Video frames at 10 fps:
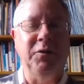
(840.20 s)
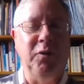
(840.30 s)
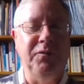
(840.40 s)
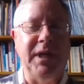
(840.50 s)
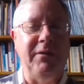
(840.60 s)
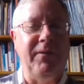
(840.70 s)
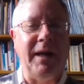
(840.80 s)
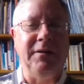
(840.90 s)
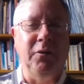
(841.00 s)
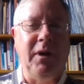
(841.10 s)
a sort of de
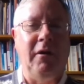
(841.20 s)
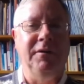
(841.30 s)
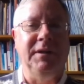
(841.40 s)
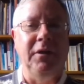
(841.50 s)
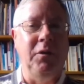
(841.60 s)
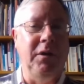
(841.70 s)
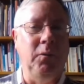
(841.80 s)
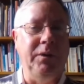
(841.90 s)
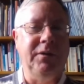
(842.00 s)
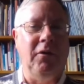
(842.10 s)
facto currency
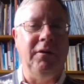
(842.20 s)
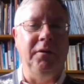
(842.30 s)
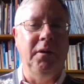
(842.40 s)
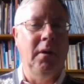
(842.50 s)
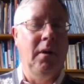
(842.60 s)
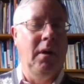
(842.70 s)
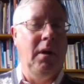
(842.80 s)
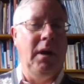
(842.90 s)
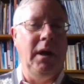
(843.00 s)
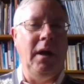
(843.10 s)
union with Scotland
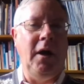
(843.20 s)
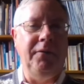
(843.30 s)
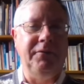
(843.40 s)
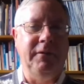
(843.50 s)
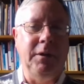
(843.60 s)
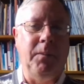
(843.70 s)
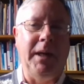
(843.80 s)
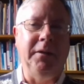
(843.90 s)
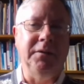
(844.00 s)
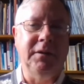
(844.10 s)
after
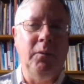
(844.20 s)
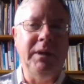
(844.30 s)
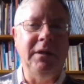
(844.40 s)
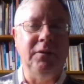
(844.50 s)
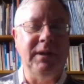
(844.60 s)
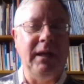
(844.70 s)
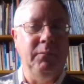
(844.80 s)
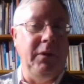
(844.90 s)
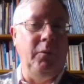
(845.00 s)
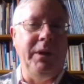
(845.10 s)
independence. So we need to
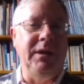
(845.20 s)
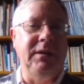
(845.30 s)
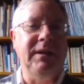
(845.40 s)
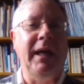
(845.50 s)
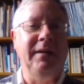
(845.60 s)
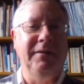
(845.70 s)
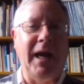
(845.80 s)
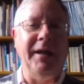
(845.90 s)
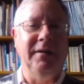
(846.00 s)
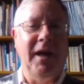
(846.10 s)
take
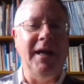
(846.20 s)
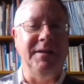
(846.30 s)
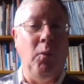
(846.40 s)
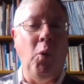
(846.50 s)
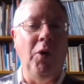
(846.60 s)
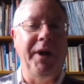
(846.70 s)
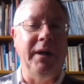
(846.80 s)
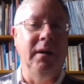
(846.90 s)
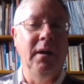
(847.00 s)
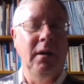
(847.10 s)
that as a
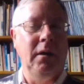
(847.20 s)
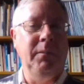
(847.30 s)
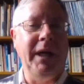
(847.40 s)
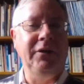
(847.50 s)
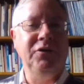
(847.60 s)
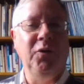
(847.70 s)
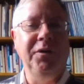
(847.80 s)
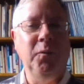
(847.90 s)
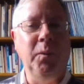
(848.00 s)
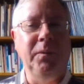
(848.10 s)
warning and make
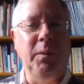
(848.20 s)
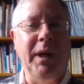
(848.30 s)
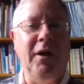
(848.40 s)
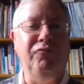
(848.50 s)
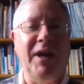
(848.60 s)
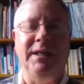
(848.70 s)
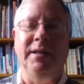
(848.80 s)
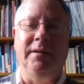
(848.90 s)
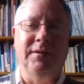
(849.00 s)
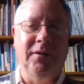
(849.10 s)
sure that we are
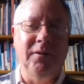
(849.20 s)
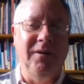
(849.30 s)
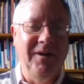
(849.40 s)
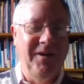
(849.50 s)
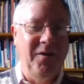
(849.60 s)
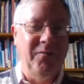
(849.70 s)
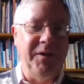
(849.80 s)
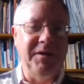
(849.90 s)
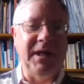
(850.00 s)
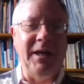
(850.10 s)
ready
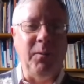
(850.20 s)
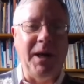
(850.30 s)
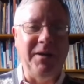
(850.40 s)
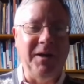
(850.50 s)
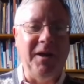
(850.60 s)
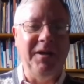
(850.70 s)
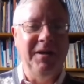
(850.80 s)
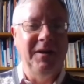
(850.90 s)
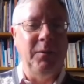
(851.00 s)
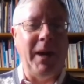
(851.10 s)
for the day when the
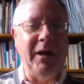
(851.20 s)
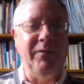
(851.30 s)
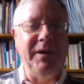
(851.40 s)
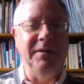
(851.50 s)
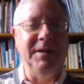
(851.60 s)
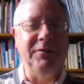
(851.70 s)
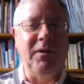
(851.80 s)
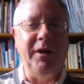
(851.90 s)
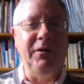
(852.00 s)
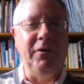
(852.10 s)
Bank of England
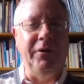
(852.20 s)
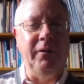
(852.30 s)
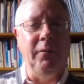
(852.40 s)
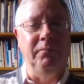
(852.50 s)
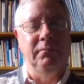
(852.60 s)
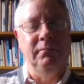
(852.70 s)
says, right, you're on your own.